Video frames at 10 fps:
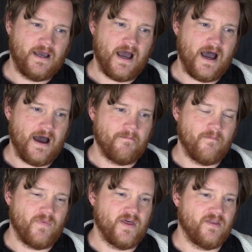
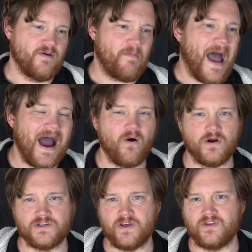the
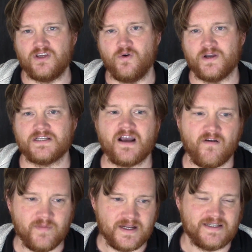powers that the U.S.
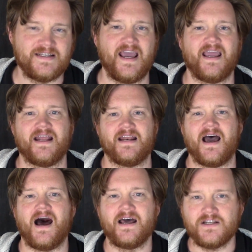government has taken
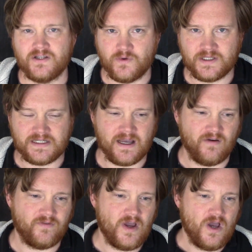onto
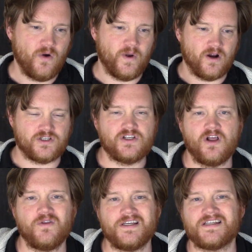itself. We are
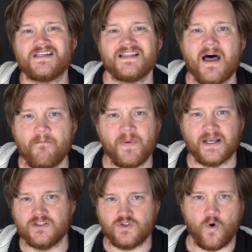slowly
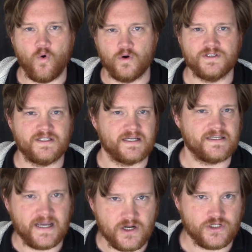slumping towards
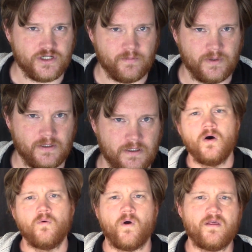dictatorship.
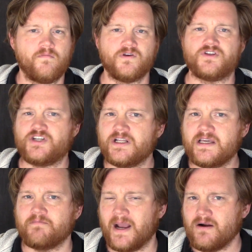One of the most
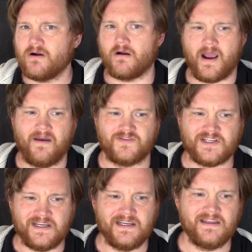chilling paragraphs
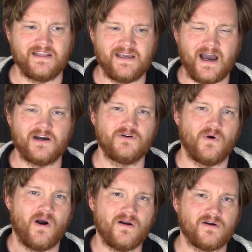in the
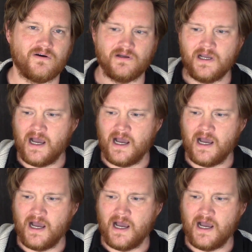Yahoo article